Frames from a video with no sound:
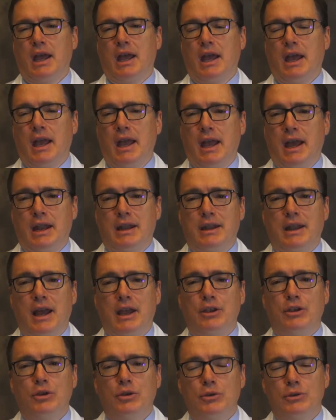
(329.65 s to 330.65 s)
And I
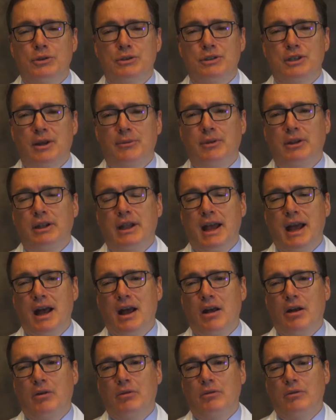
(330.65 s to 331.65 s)
use something
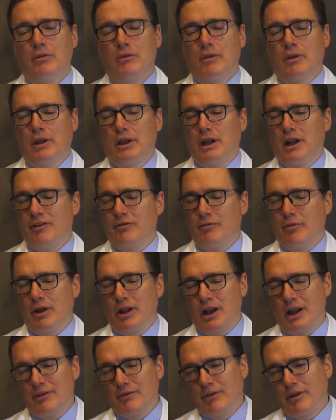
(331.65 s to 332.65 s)
now,
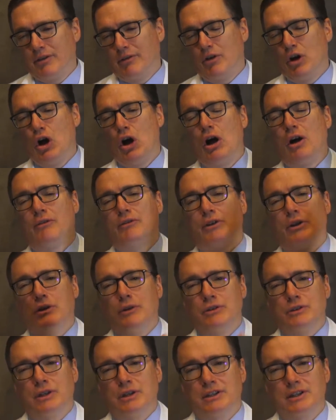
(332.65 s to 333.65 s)
and I've evolved to
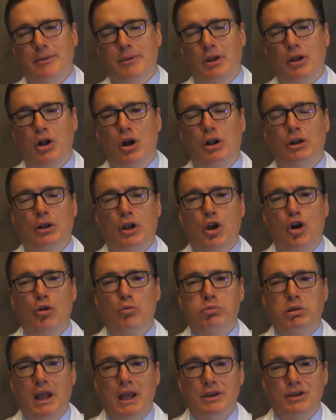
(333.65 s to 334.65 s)
using something called
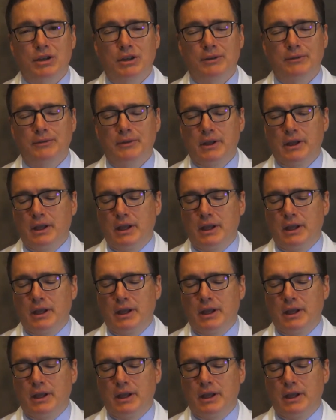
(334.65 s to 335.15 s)
coblation.